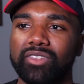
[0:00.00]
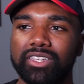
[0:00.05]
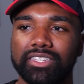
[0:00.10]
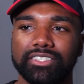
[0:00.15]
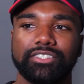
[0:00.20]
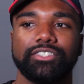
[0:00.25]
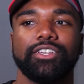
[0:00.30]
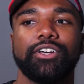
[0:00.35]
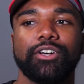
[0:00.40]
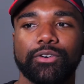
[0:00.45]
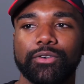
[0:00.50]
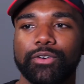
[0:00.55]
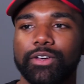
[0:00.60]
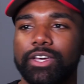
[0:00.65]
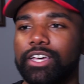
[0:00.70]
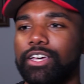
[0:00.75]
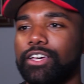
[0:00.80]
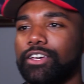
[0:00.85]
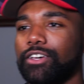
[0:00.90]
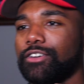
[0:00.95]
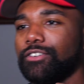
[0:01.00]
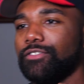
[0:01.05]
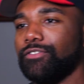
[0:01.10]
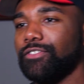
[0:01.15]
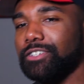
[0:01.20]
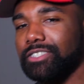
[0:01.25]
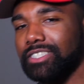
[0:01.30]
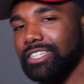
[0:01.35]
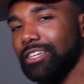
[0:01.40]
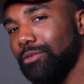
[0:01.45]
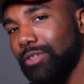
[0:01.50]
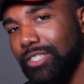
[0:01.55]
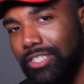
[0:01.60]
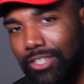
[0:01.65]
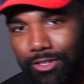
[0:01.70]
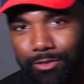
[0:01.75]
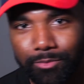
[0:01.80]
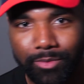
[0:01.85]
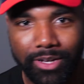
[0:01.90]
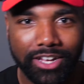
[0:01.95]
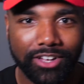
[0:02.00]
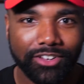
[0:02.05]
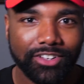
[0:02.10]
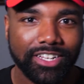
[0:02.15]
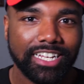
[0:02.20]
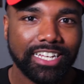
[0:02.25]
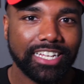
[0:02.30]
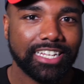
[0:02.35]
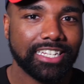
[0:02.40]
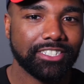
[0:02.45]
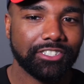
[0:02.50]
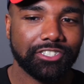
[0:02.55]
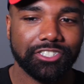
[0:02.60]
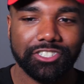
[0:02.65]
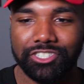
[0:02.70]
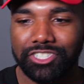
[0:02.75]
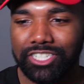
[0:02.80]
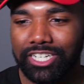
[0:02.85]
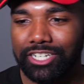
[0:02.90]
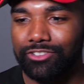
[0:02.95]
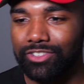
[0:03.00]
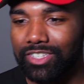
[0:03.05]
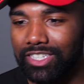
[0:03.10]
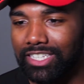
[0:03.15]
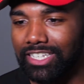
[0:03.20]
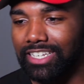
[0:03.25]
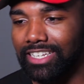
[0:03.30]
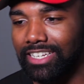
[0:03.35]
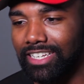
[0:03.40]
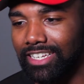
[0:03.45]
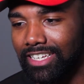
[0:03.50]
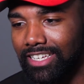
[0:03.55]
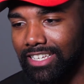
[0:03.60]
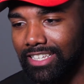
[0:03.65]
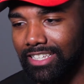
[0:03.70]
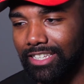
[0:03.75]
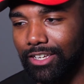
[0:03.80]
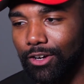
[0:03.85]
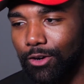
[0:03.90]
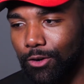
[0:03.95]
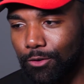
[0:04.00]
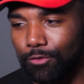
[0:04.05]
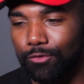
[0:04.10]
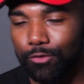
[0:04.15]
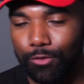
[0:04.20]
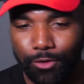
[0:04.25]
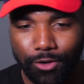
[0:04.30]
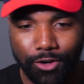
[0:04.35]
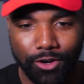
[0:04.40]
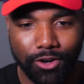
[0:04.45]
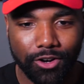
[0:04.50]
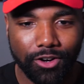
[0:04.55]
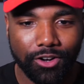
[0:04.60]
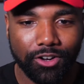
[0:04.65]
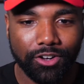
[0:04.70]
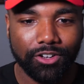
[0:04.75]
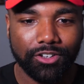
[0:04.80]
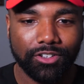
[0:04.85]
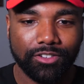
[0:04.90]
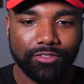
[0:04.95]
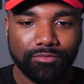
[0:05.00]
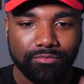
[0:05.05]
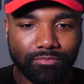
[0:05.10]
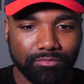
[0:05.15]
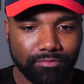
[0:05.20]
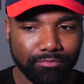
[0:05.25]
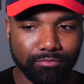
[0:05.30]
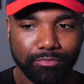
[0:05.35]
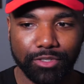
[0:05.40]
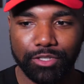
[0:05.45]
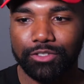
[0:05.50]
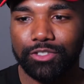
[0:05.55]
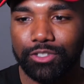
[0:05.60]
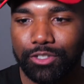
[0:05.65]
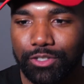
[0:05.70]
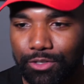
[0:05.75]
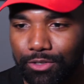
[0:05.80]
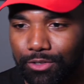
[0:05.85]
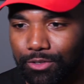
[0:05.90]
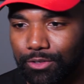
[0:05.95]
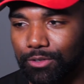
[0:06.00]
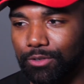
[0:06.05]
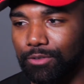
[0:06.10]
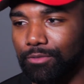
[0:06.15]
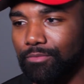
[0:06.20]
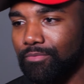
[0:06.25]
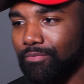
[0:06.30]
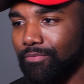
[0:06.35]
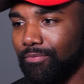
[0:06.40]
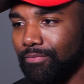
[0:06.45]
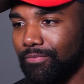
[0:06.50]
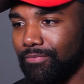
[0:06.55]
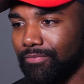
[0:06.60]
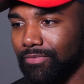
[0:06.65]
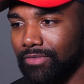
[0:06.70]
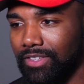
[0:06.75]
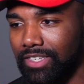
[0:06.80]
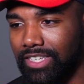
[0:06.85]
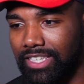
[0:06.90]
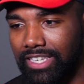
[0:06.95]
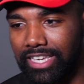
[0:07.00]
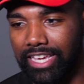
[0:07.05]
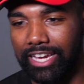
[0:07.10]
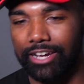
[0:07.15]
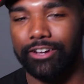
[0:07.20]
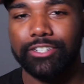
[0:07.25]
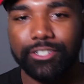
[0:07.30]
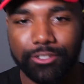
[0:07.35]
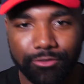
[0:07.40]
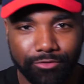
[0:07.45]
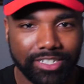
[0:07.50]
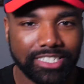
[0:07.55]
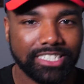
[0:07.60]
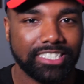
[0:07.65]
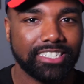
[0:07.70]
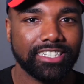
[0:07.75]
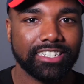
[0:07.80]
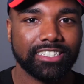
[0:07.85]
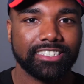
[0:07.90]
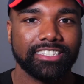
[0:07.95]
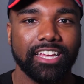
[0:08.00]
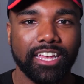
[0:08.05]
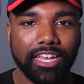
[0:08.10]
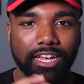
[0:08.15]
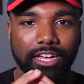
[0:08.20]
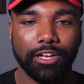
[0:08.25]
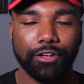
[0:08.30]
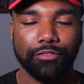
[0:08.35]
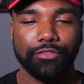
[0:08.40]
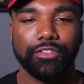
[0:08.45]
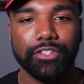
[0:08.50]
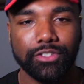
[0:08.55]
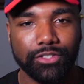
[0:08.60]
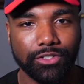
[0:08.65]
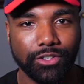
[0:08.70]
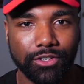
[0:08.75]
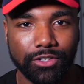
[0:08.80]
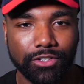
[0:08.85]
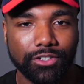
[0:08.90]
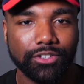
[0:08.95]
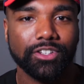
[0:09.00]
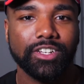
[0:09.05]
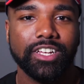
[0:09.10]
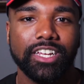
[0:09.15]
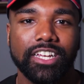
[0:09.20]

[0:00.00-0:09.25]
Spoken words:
So, first thing I want to talk about is just generally the overall musical characteristics of the song.